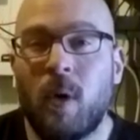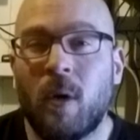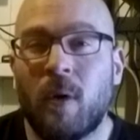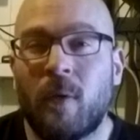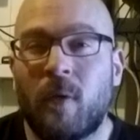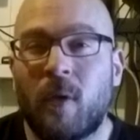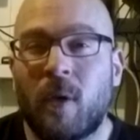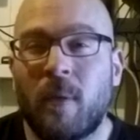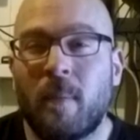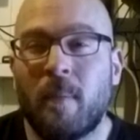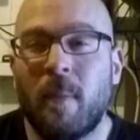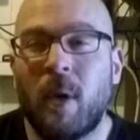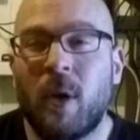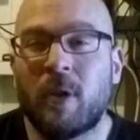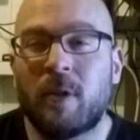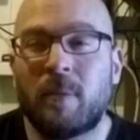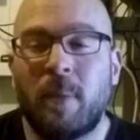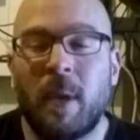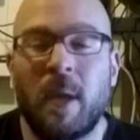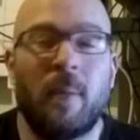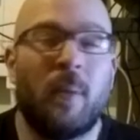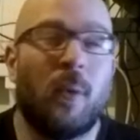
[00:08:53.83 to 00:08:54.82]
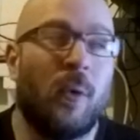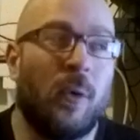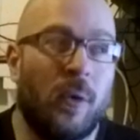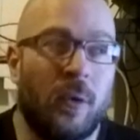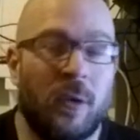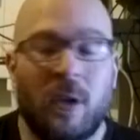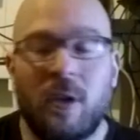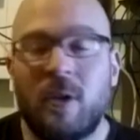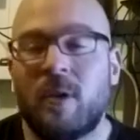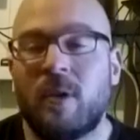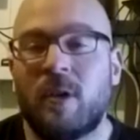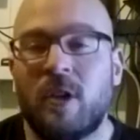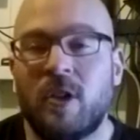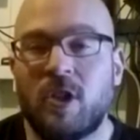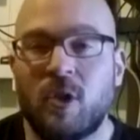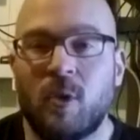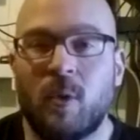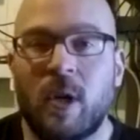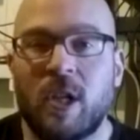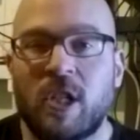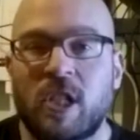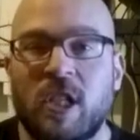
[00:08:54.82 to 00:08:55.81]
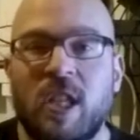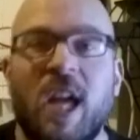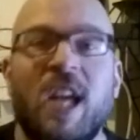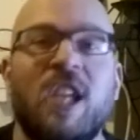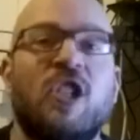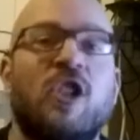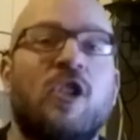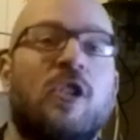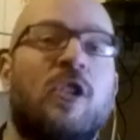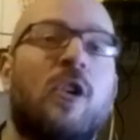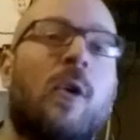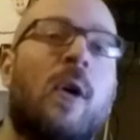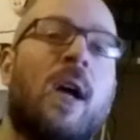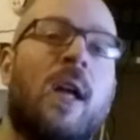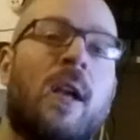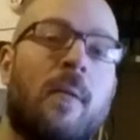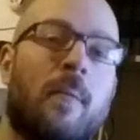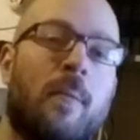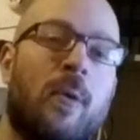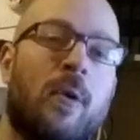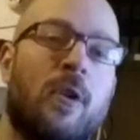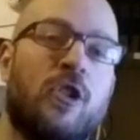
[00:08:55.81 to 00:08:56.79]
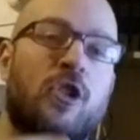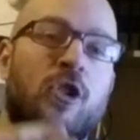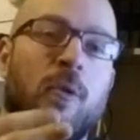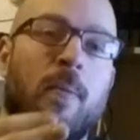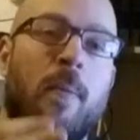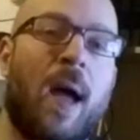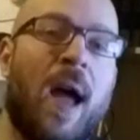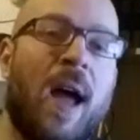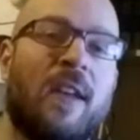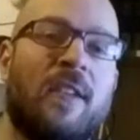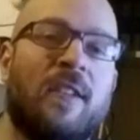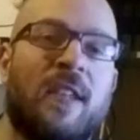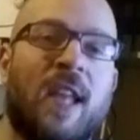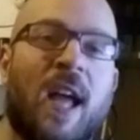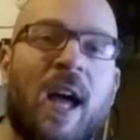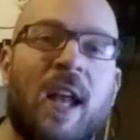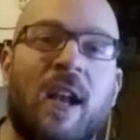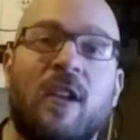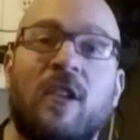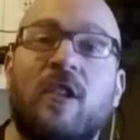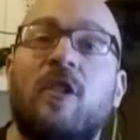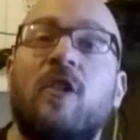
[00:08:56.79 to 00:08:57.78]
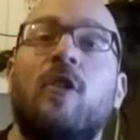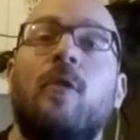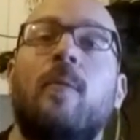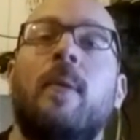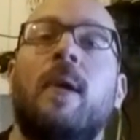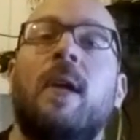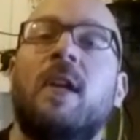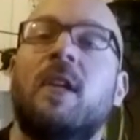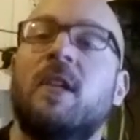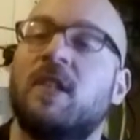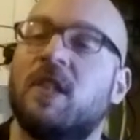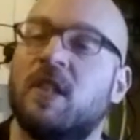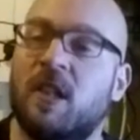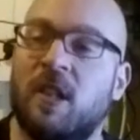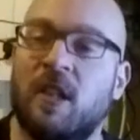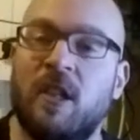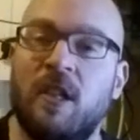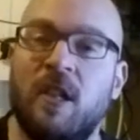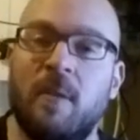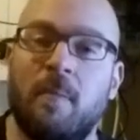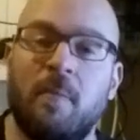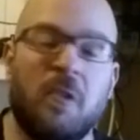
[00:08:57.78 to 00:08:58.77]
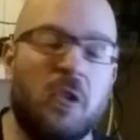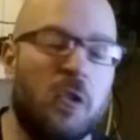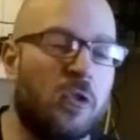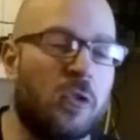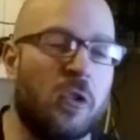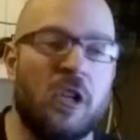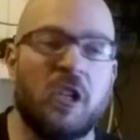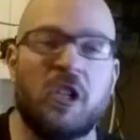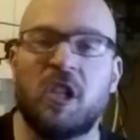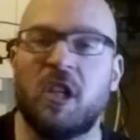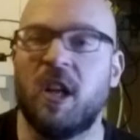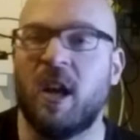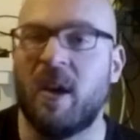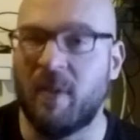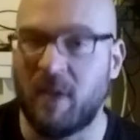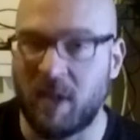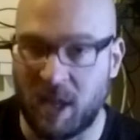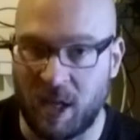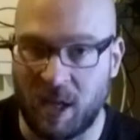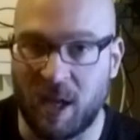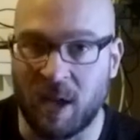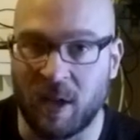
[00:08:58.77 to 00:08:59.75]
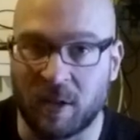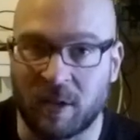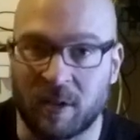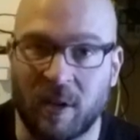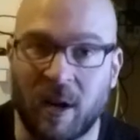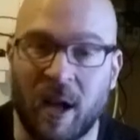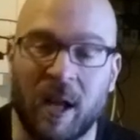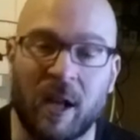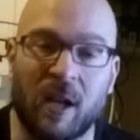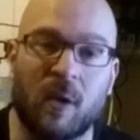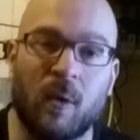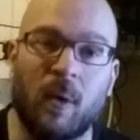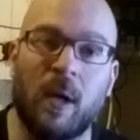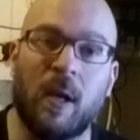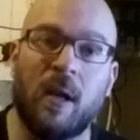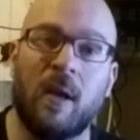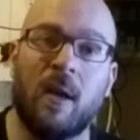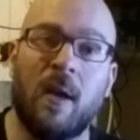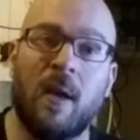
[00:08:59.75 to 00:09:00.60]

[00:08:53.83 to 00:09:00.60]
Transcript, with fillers: For most people who's in your situation, that should go ahead and push you past that, assuming sleep, nutrition, everything else are adequate.